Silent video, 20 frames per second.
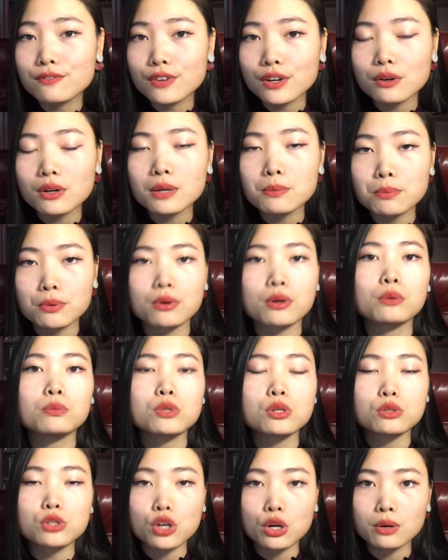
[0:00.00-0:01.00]
very
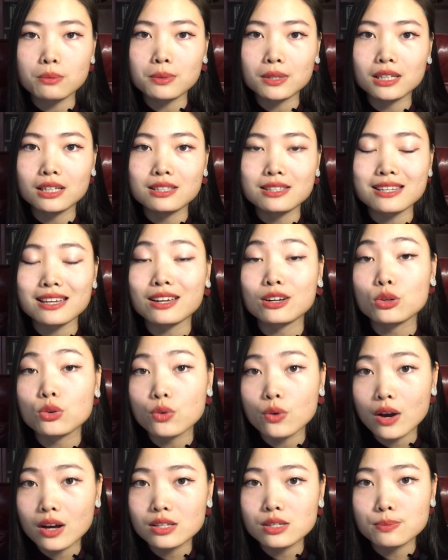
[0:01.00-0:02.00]
prone to turbulence and
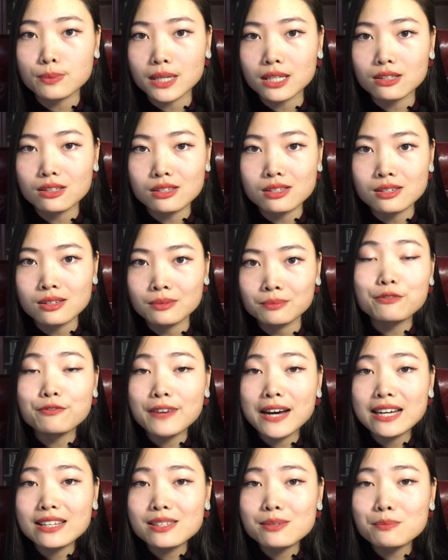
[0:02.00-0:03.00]
crosswinds. In
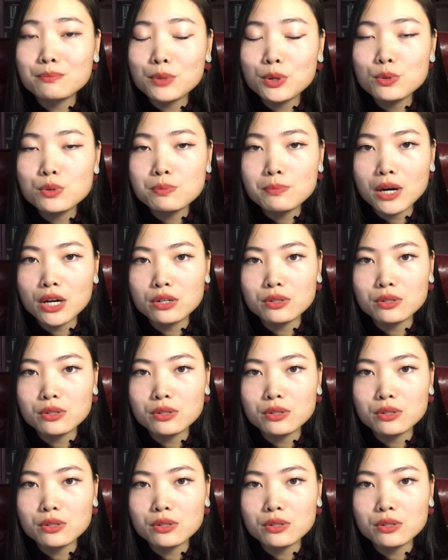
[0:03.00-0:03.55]
fact, most